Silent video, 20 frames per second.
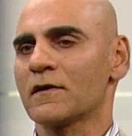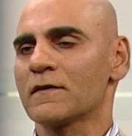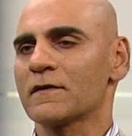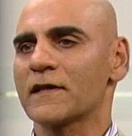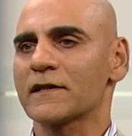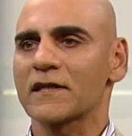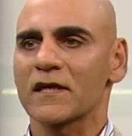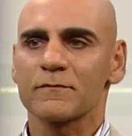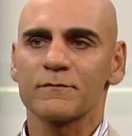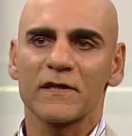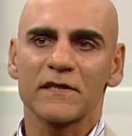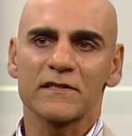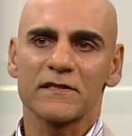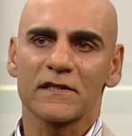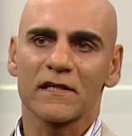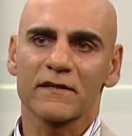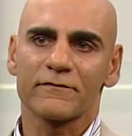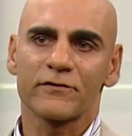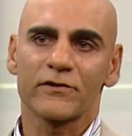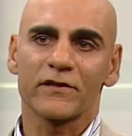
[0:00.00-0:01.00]
that can be
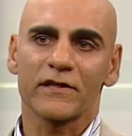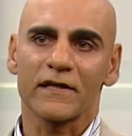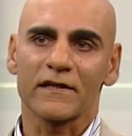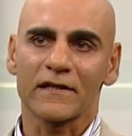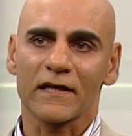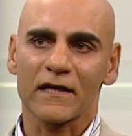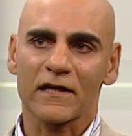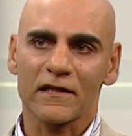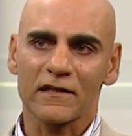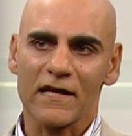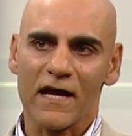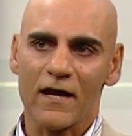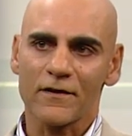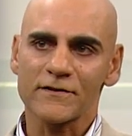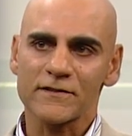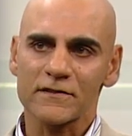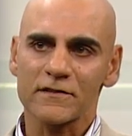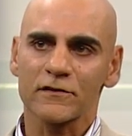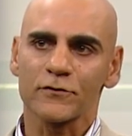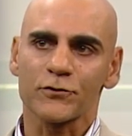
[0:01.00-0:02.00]
delivered in a cloud
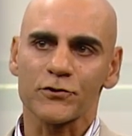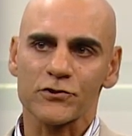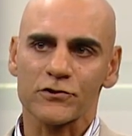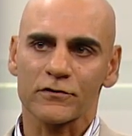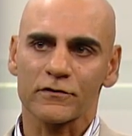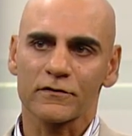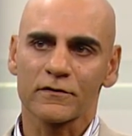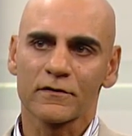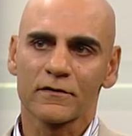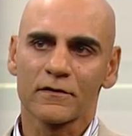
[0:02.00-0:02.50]
solution